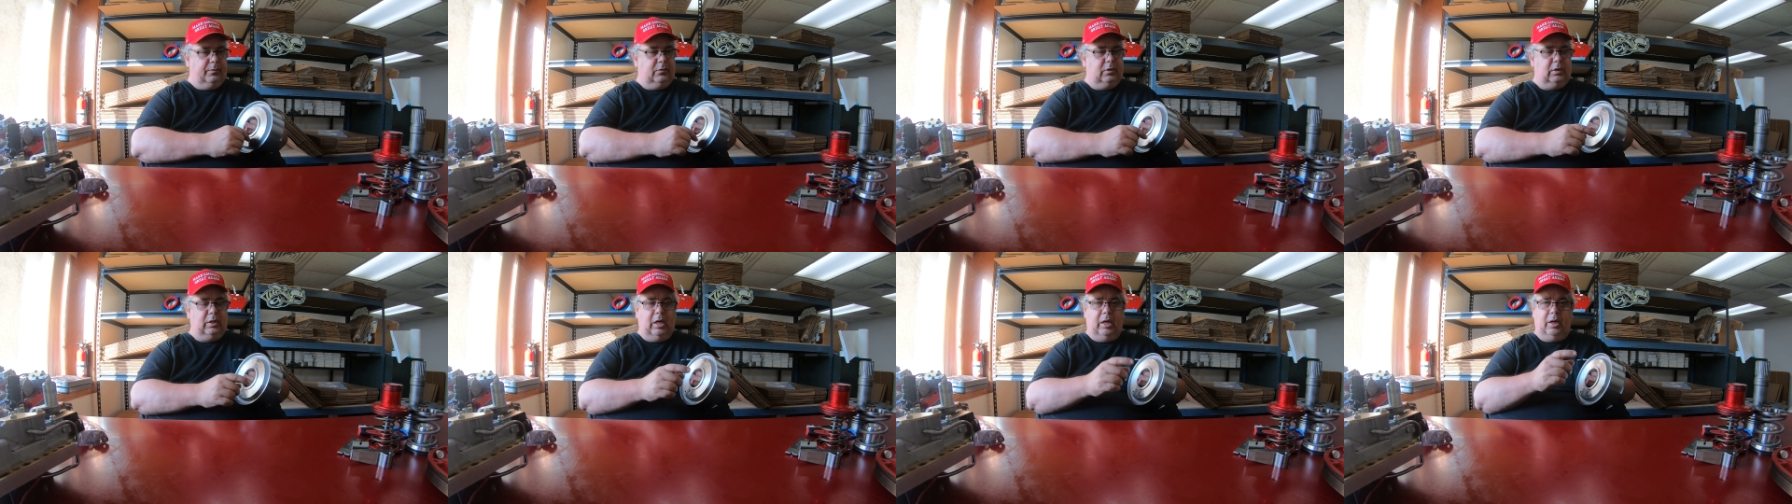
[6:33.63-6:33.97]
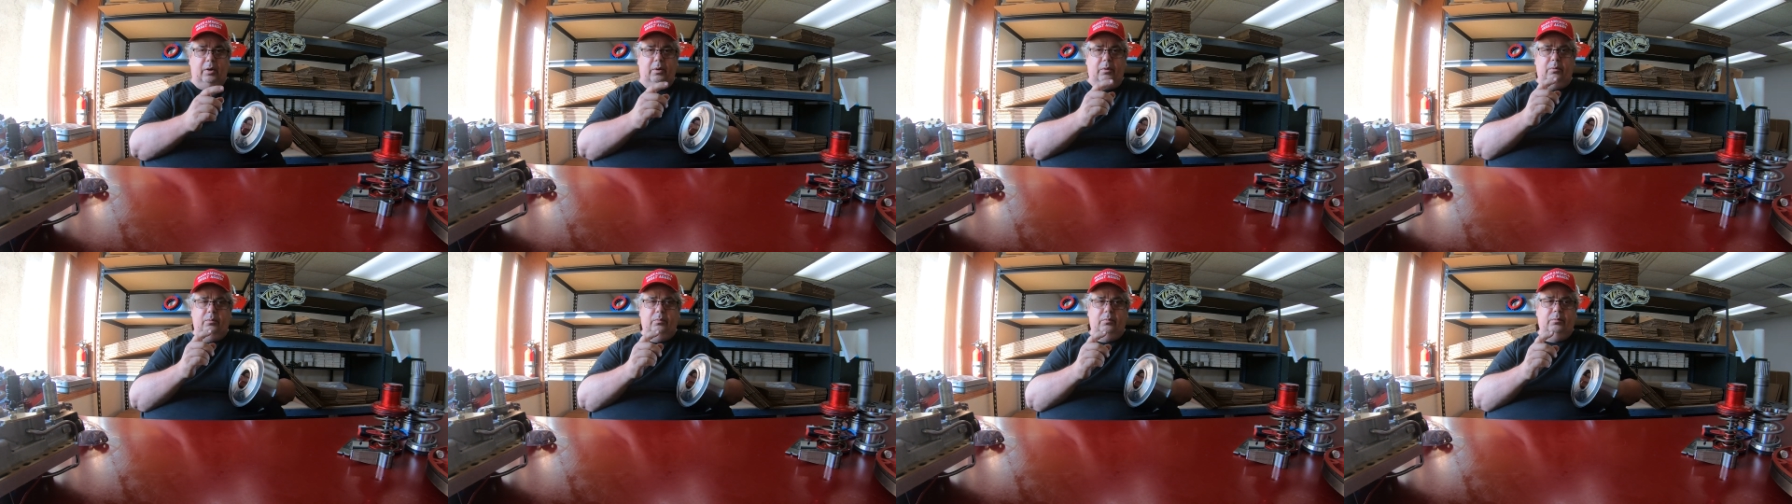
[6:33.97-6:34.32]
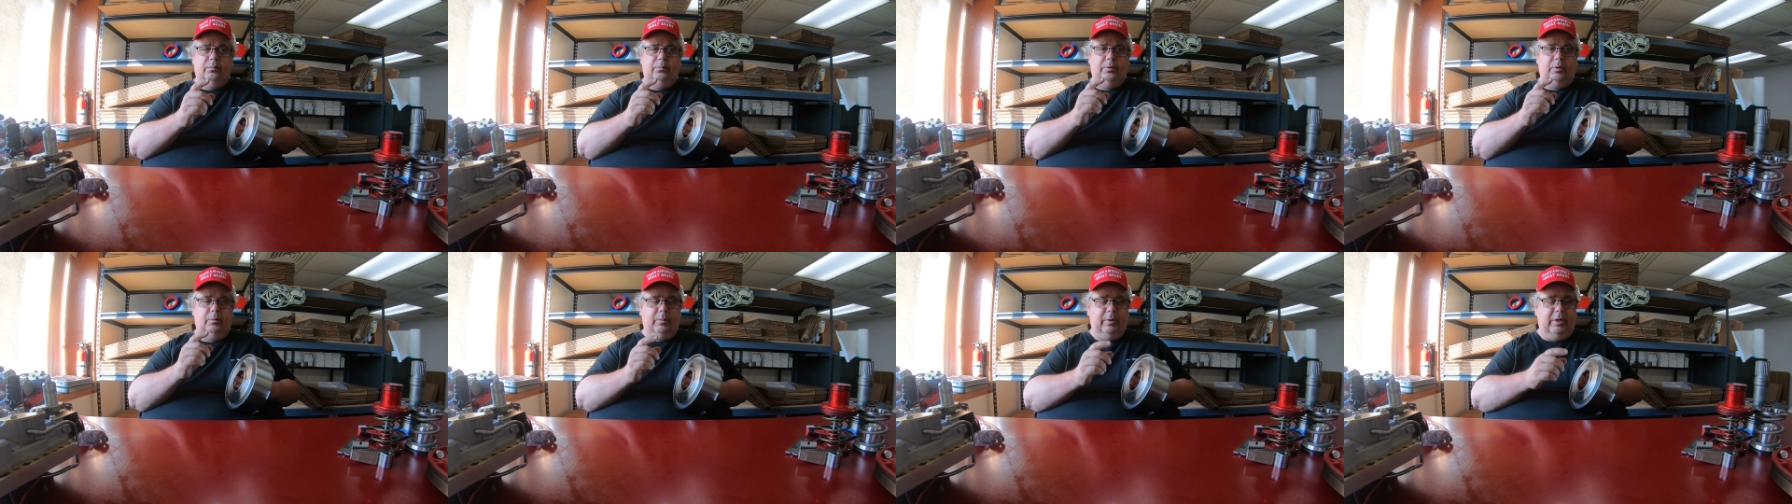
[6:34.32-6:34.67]
Now
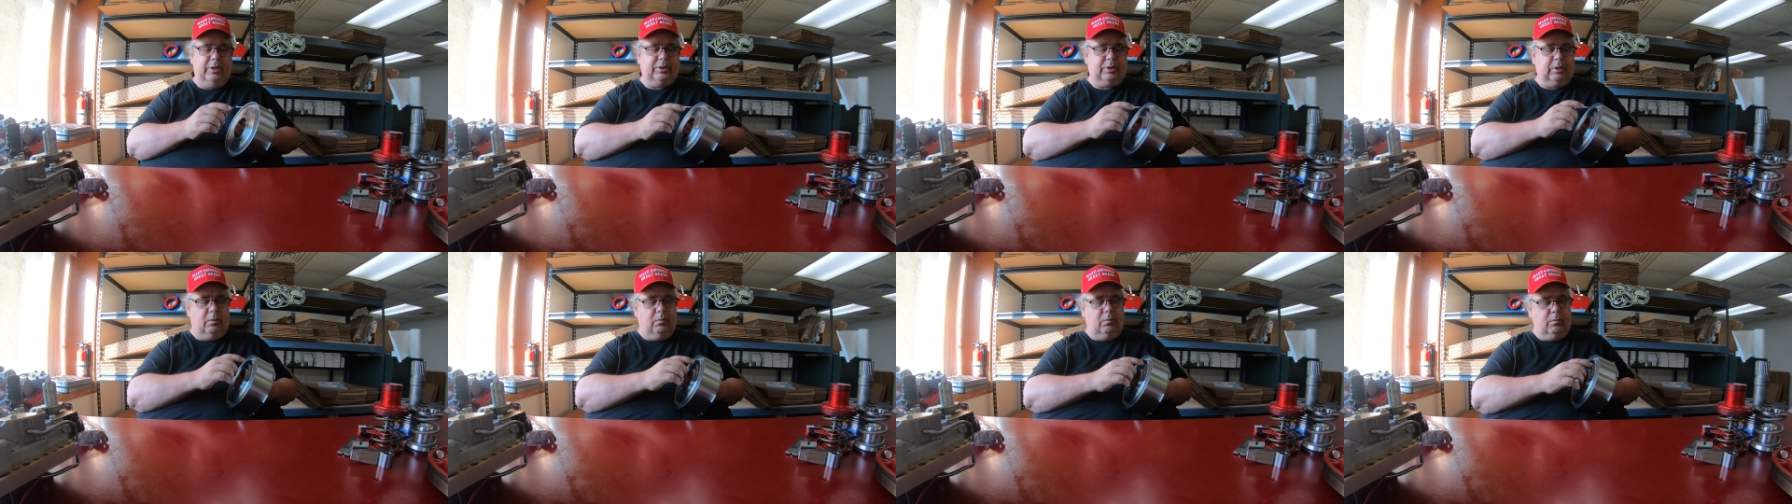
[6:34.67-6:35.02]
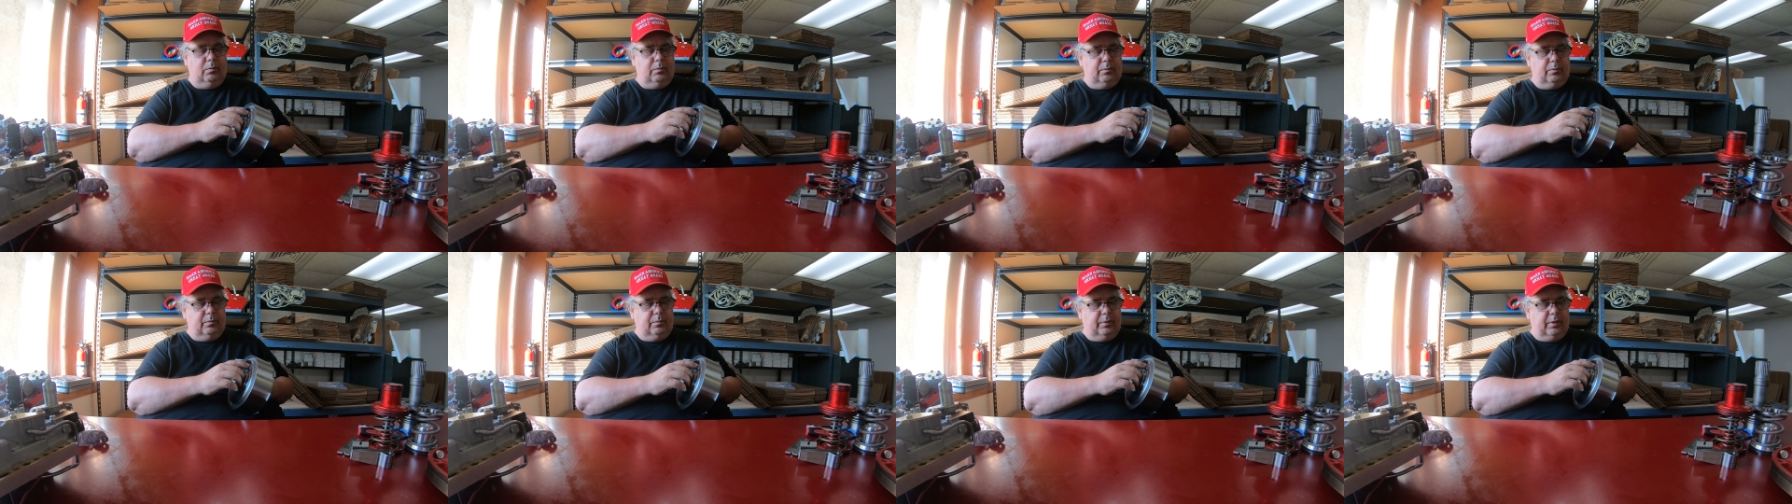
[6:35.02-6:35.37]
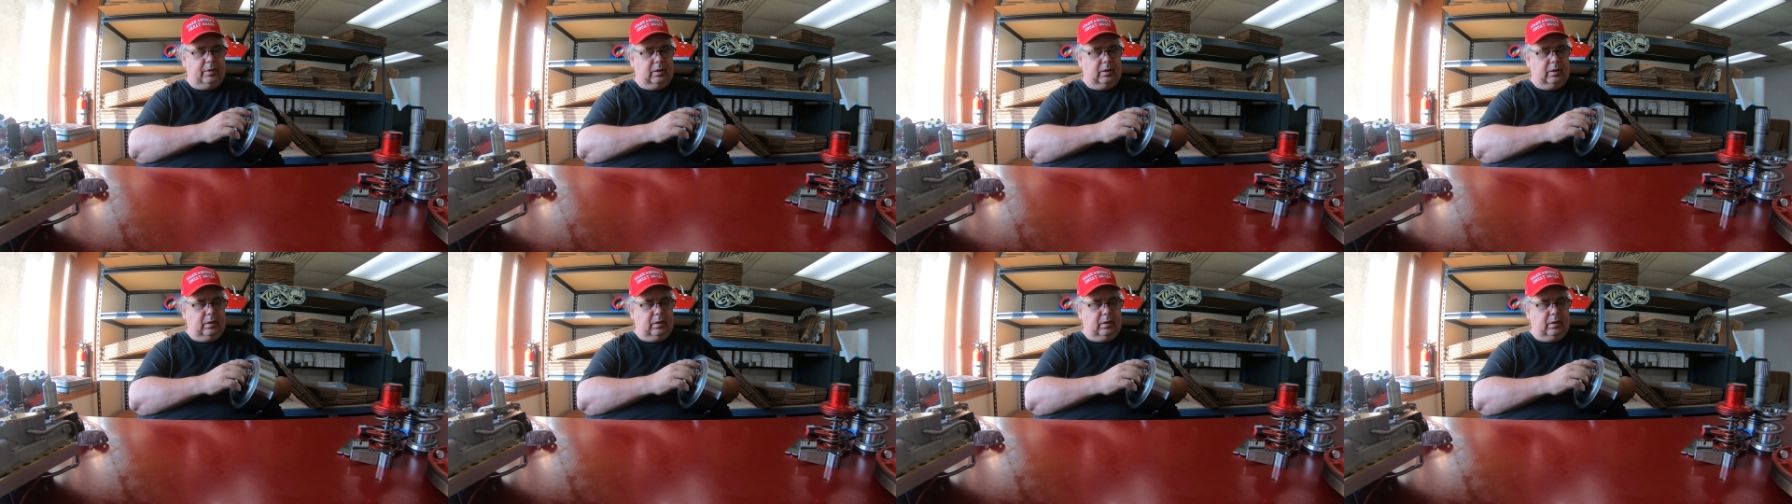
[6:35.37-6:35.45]
the reason,